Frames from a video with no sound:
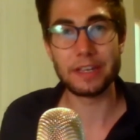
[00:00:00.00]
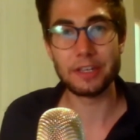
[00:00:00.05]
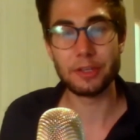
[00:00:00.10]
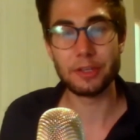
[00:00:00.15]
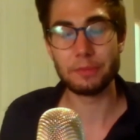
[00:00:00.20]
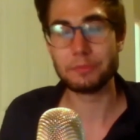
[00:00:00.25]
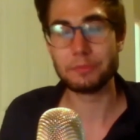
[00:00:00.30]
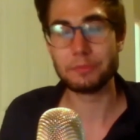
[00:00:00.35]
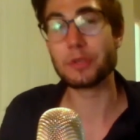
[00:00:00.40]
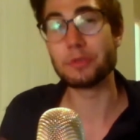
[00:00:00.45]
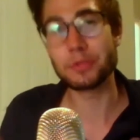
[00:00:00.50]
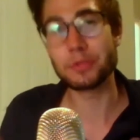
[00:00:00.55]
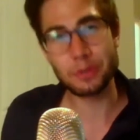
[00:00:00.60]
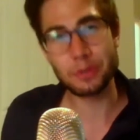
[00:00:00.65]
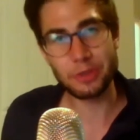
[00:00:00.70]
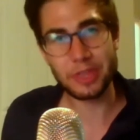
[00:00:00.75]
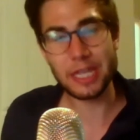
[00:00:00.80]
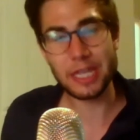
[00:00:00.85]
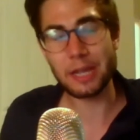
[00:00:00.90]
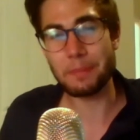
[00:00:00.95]
so
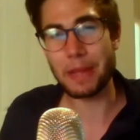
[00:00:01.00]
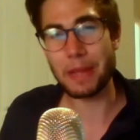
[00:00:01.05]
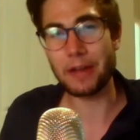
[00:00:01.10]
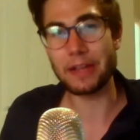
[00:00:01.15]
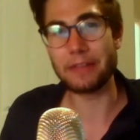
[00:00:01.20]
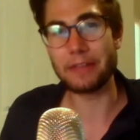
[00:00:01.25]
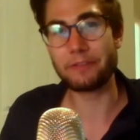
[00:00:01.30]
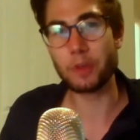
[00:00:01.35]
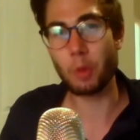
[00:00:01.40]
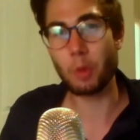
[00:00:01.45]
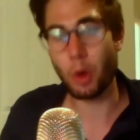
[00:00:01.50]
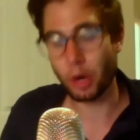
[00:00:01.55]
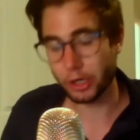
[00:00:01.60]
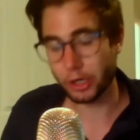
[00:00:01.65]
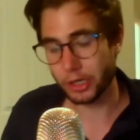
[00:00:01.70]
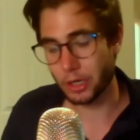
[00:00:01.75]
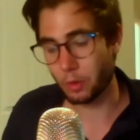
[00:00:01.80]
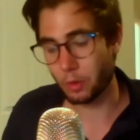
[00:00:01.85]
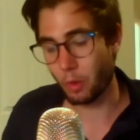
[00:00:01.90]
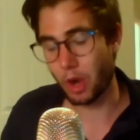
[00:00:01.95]
think about, if you are
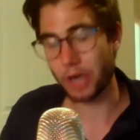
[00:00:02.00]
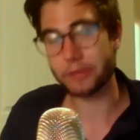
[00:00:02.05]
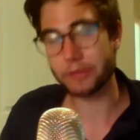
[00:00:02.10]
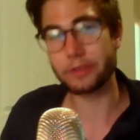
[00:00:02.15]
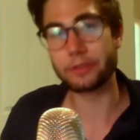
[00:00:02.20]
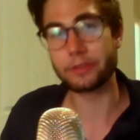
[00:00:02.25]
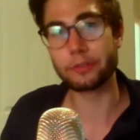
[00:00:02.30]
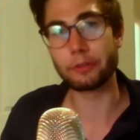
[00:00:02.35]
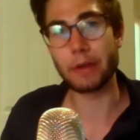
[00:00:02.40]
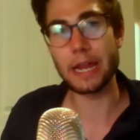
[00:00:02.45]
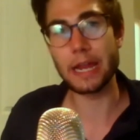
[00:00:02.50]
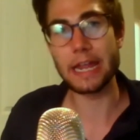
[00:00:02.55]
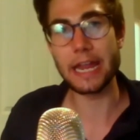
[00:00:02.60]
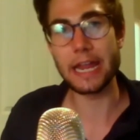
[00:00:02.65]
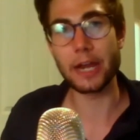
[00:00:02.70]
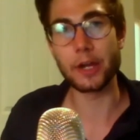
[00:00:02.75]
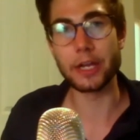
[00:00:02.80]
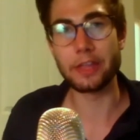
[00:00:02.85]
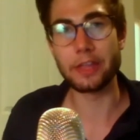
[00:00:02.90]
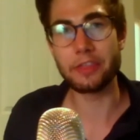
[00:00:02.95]
going to walk this gray
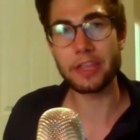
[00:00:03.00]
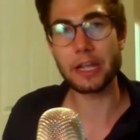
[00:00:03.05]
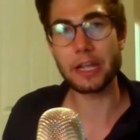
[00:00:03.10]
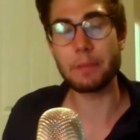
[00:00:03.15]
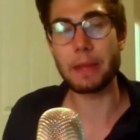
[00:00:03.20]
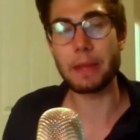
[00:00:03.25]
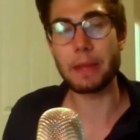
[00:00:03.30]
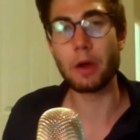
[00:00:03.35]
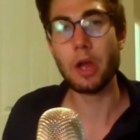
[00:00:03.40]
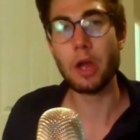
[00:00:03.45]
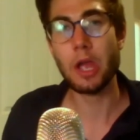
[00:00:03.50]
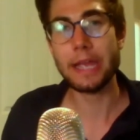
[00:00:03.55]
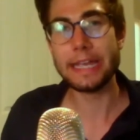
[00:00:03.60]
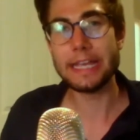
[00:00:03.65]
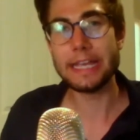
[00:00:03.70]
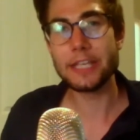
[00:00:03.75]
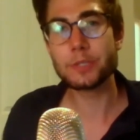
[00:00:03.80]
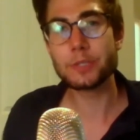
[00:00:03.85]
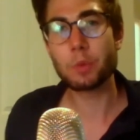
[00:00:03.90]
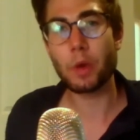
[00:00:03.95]
area, think about,
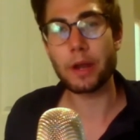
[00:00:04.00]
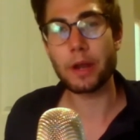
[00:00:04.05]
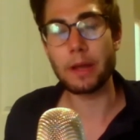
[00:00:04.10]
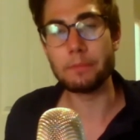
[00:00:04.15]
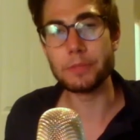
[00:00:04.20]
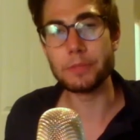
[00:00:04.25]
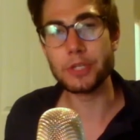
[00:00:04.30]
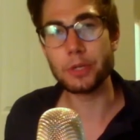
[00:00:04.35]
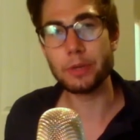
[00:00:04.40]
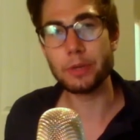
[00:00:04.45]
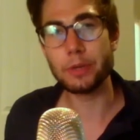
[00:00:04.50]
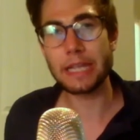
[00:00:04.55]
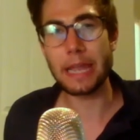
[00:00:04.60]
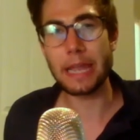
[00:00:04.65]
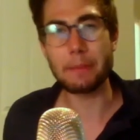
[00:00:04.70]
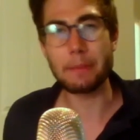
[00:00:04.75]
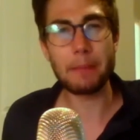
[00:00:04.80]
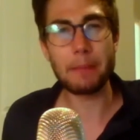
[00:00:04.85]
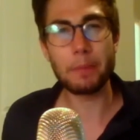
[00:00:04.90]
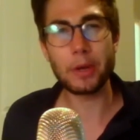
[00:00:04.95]
is what I'm doing.
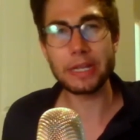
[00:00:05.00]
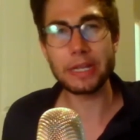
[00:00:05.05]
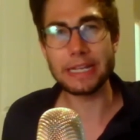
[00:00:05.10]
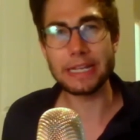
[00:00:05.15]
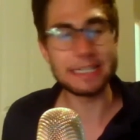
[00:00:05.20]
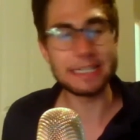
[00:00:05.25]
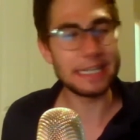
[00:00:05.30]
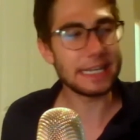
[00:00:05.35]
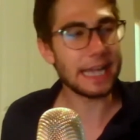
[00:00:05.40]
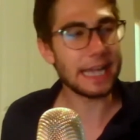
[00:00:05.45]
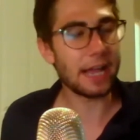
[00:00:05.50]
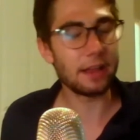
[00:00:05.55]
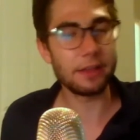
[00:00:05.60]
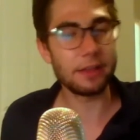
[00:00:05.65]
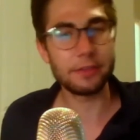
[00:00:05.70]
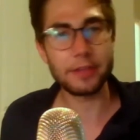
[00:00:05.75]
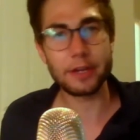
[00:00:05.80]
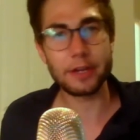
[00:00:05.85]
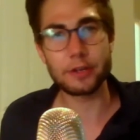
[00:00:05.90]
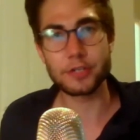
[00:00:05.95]
Am I putting a
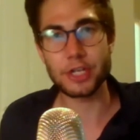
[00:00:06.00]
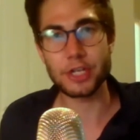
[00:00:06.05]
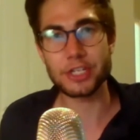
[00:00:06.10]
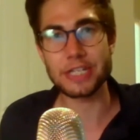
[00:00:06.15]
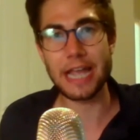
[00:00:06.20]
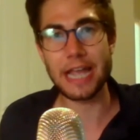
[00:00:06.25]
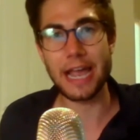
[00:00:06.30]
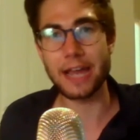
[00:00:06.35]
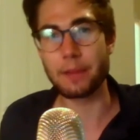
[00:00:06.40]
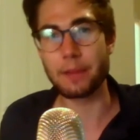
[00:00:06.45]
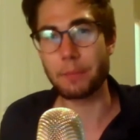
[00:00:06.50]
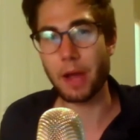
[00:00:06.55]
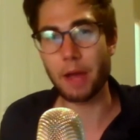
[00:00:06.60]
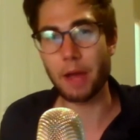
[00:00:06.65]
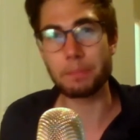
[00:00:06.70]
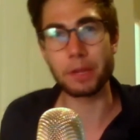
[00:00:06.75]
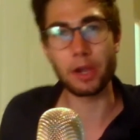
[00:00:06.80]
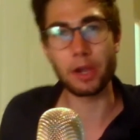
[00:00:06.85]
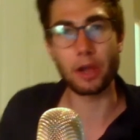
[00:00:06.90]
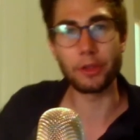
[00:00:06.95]
decal in there just to add a
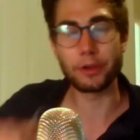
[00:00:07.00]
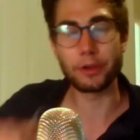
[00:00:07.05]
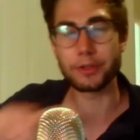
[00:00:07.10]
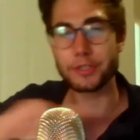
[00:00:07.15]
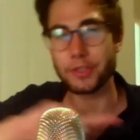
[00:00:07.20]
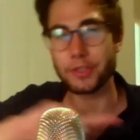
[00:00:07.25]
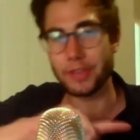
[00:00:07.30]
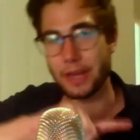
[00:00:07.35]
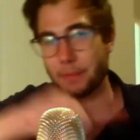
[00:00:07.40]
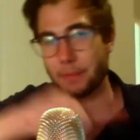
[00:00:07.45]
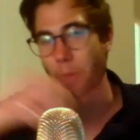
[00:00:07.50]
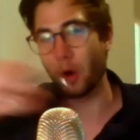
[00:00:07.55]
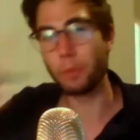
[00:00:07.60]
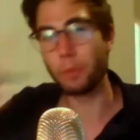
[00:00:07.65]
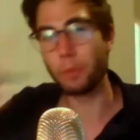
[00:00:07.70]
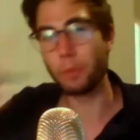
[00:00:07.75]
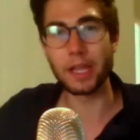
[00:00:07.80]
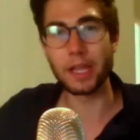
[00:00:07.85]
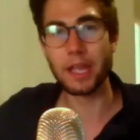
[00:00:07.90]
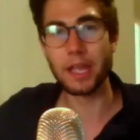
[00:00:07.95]
pop of color so that I'm
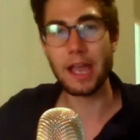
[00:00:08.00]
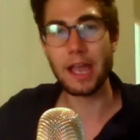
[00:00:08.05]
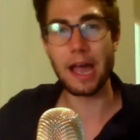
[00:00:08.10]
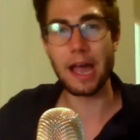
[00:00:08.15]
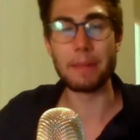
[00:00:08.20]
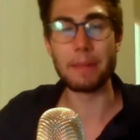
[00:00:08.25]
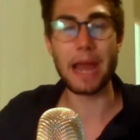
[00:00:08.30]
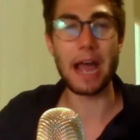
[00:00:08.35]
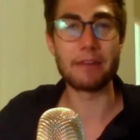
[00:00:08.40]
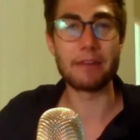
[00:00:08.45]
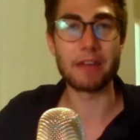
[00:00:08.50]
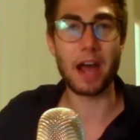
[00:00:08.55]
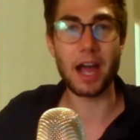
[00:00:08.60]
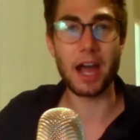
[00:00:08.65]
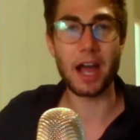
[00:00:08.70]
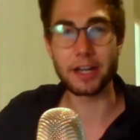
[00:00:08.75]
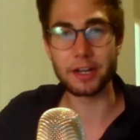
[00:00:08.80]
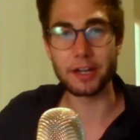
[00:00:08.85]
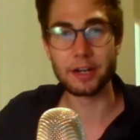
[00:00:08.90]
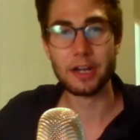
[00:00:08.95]
hoping I'm going to have a
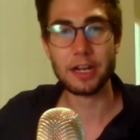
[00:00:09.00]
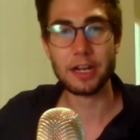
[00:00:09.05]
higher